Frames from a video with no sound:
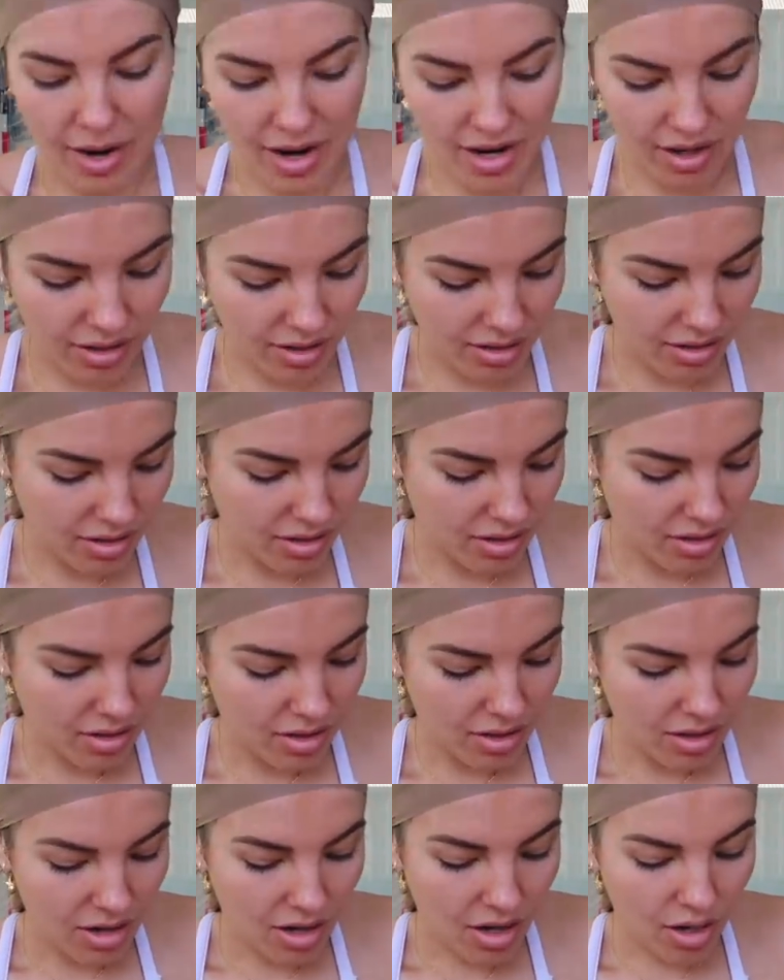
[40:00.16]
make
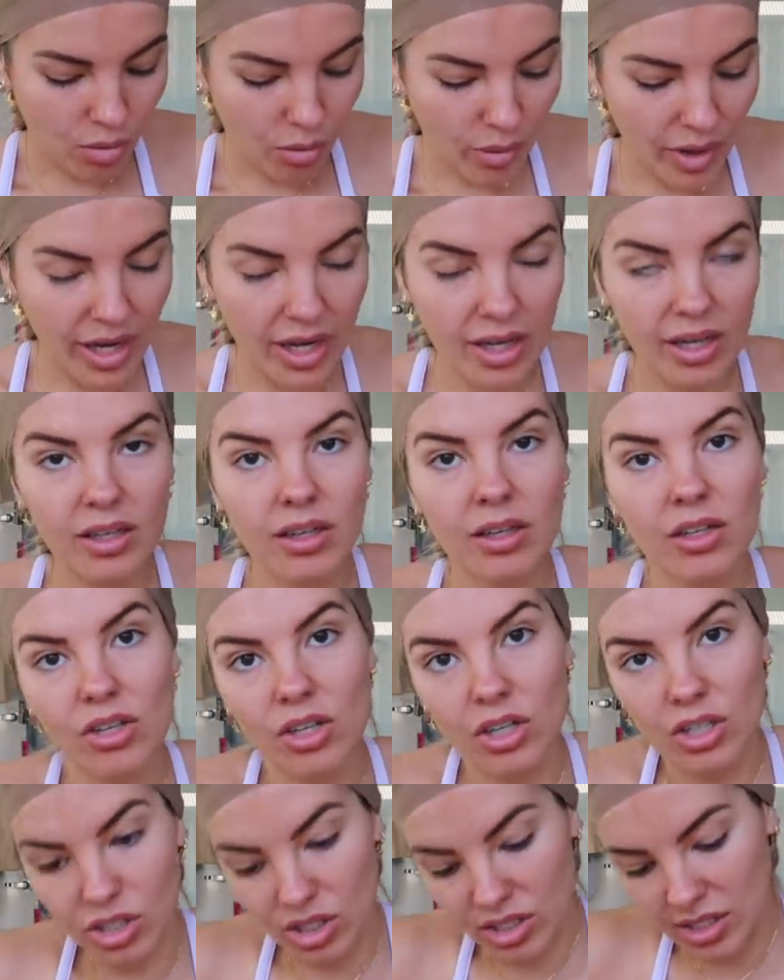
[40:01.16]
a wig,
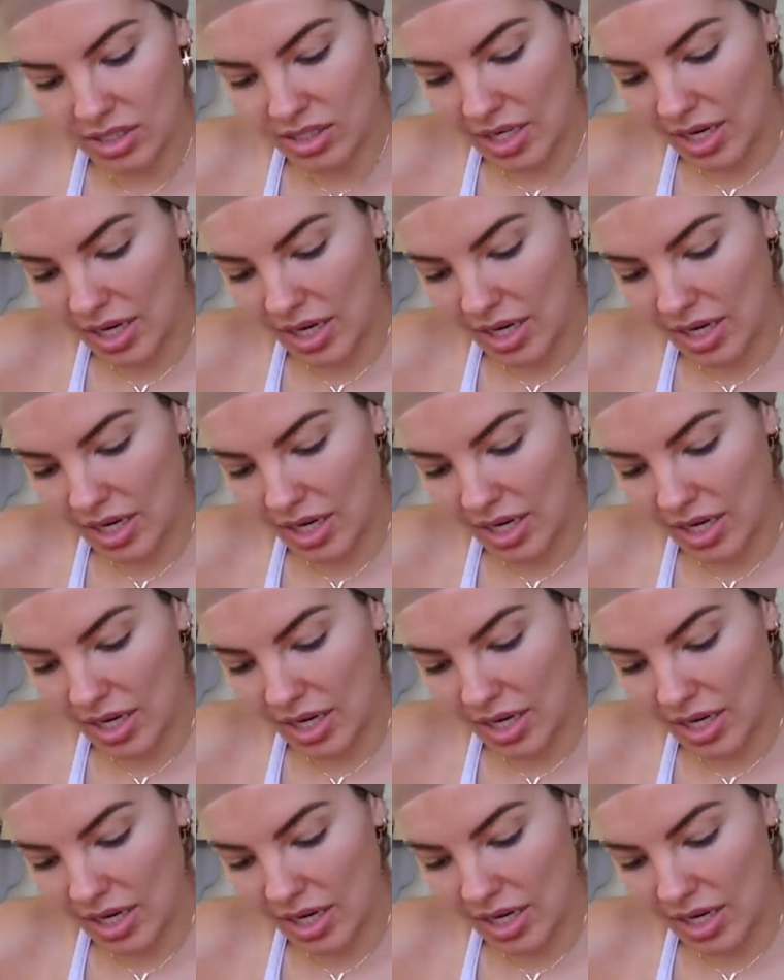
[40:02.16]
you can just